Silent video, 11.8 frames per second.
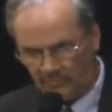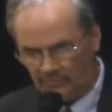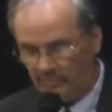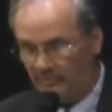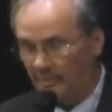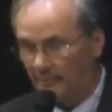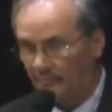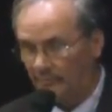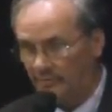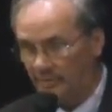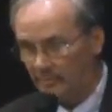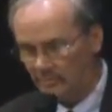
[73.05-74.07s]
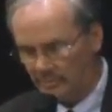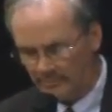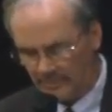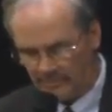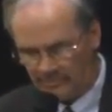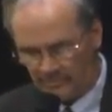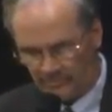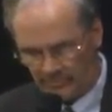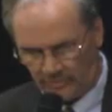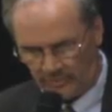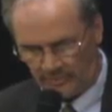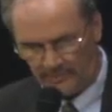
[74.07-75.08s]
which leads up to the double elimination
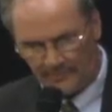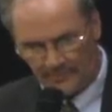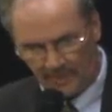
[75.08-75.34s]
tournament.